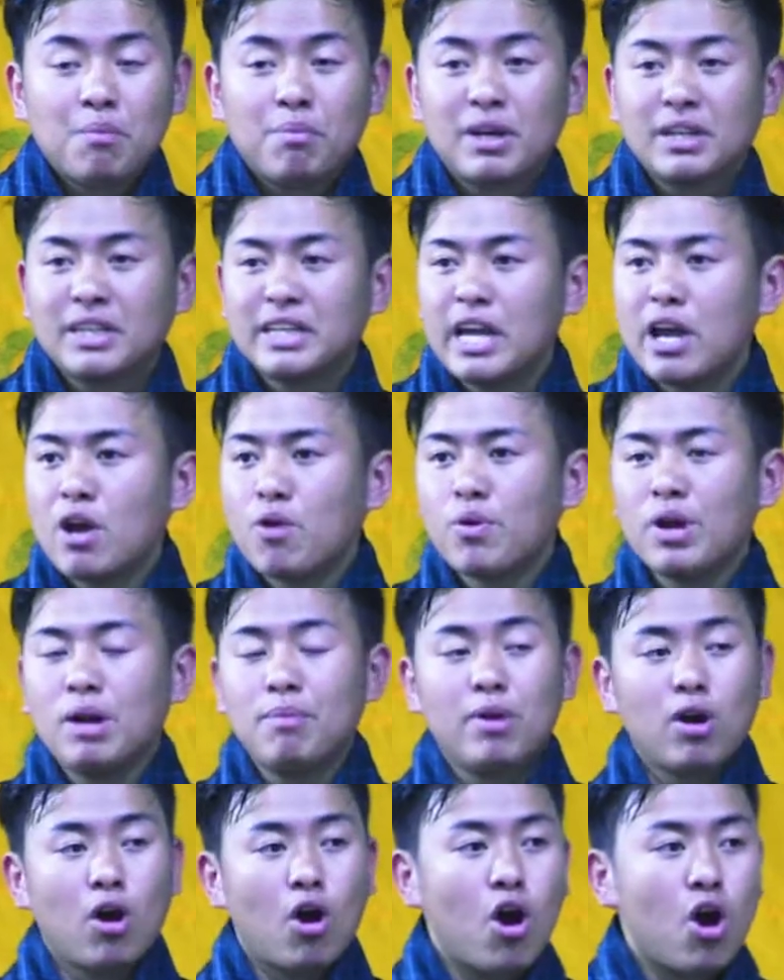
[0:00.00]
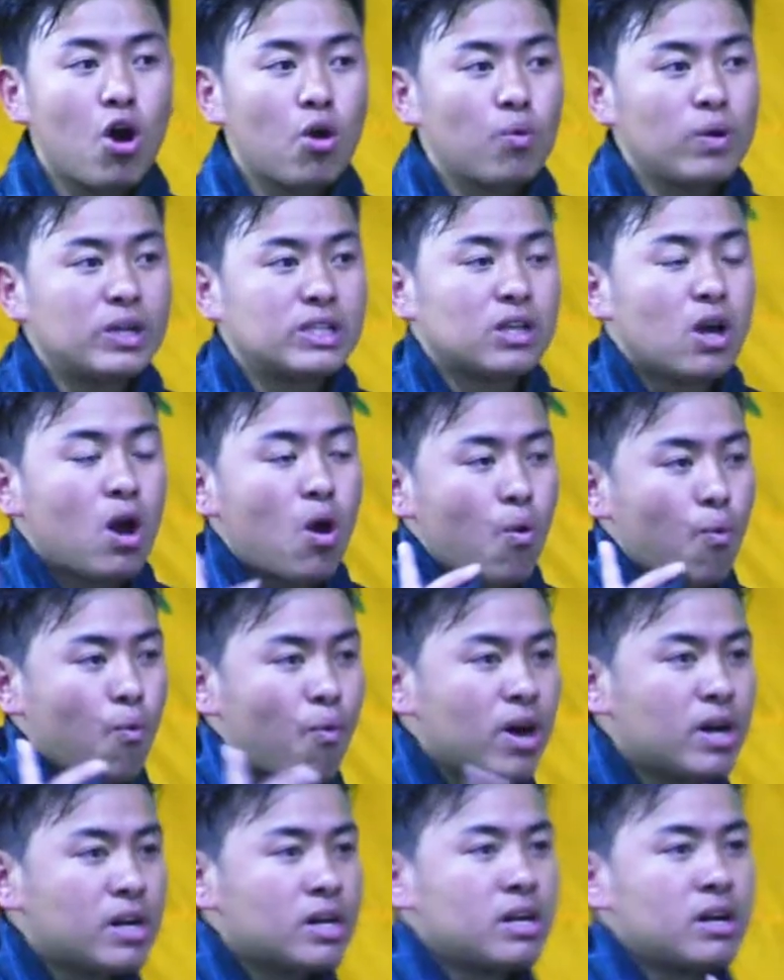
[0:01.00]
But there will be always
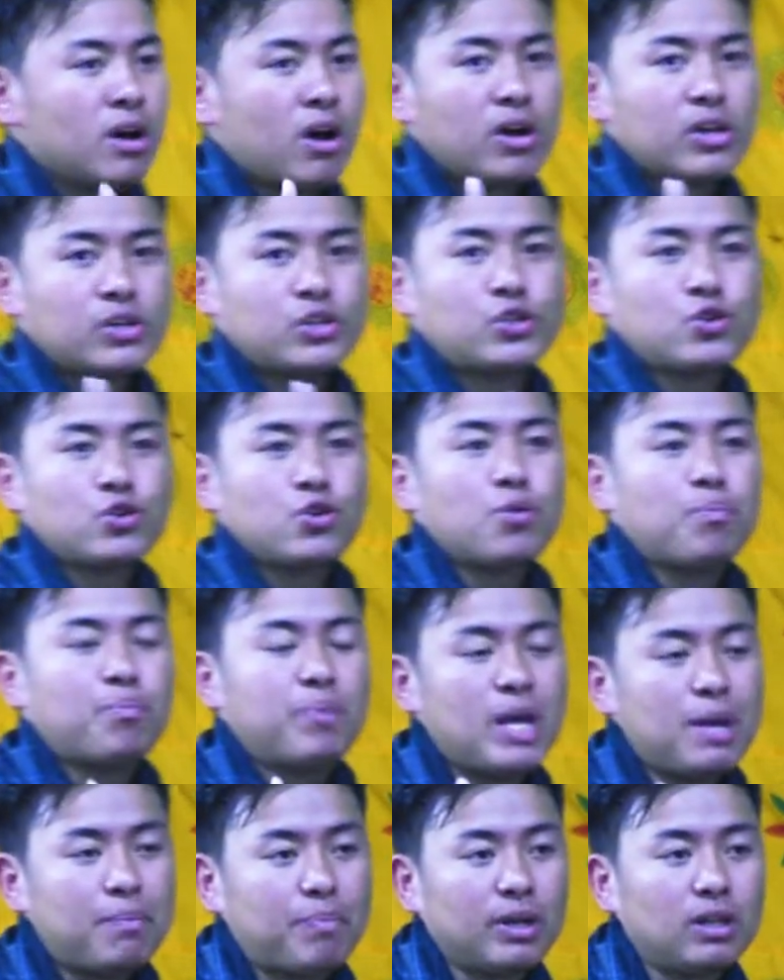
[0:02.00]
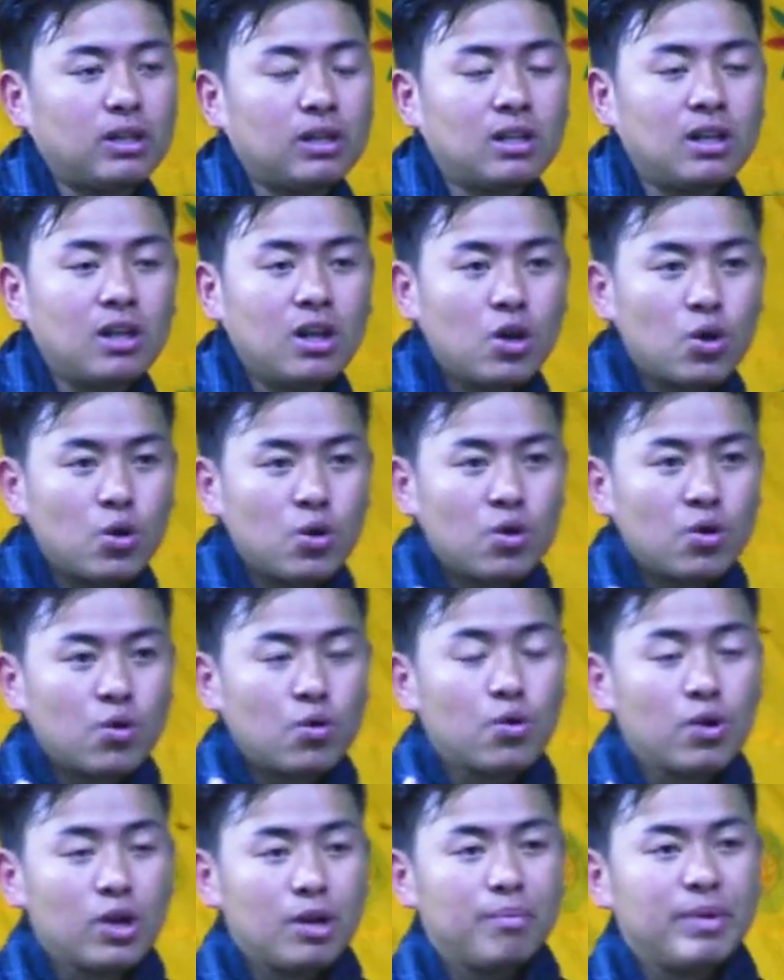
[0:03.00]
one or two people
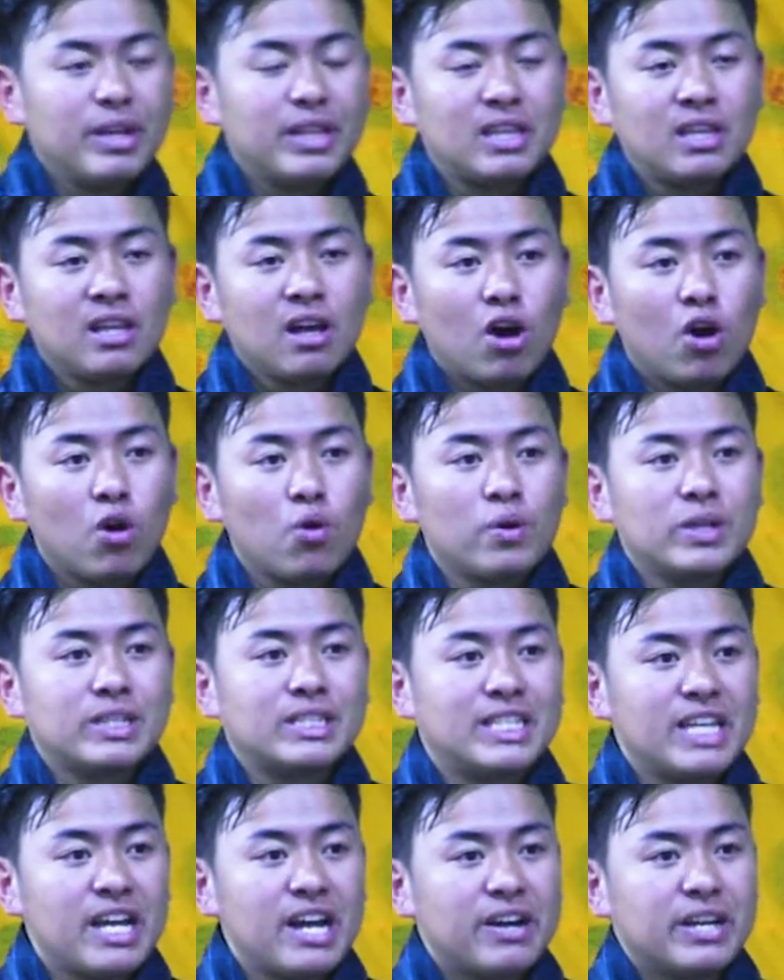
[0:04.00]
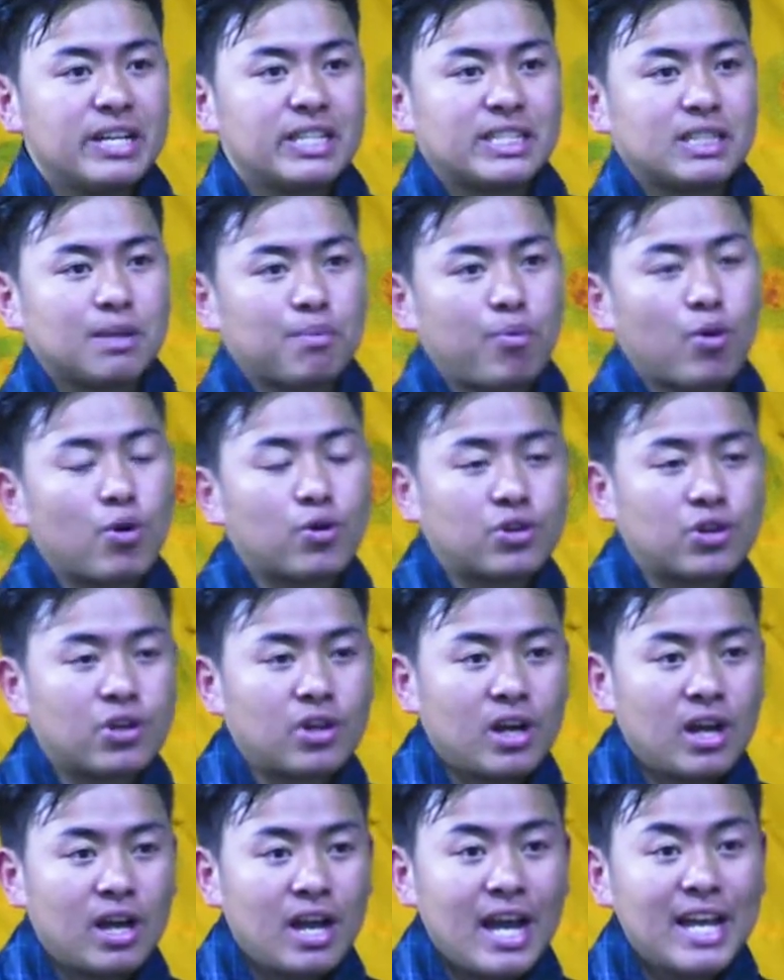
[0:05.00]
who will be always there in support.
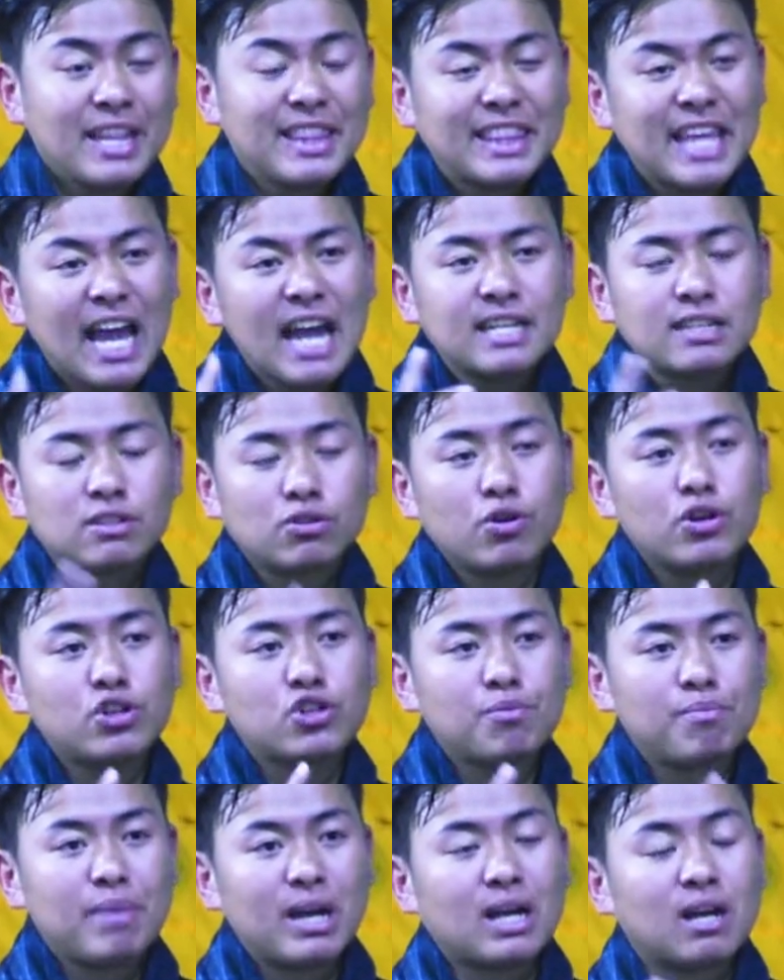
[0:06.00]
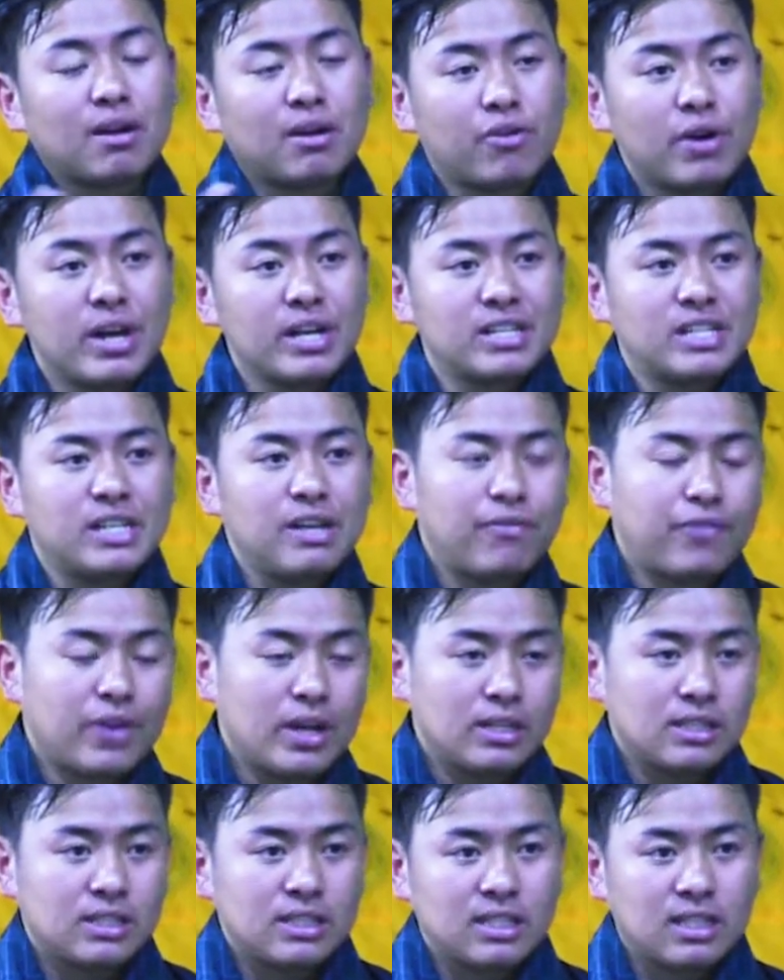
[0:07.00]
And that is going to make a great
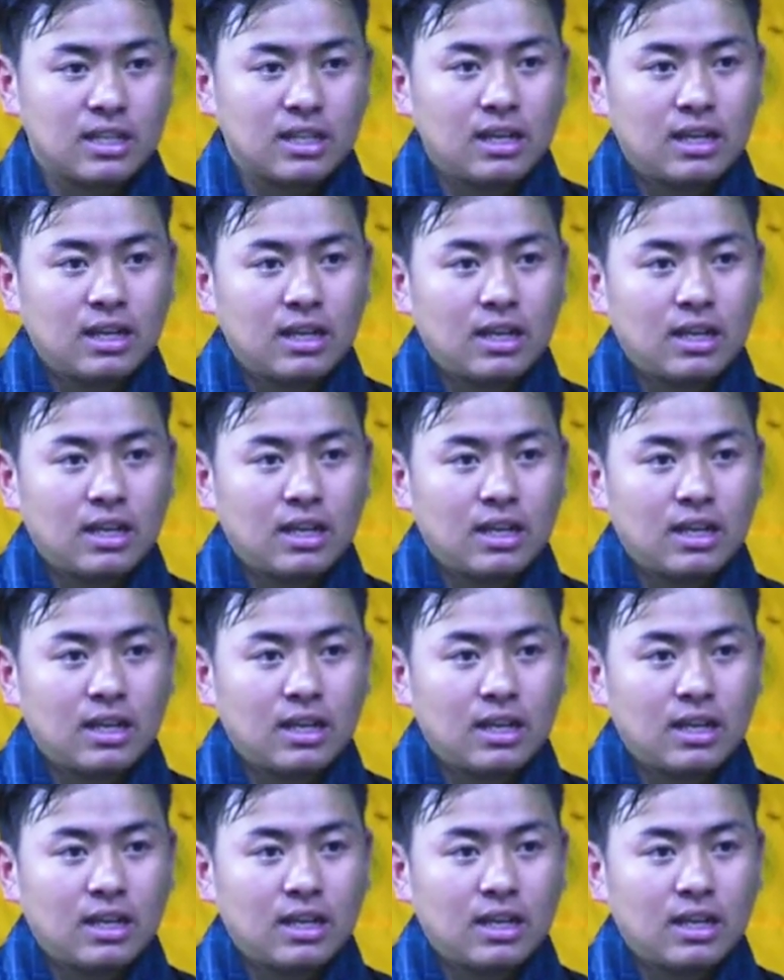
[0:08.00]
difference.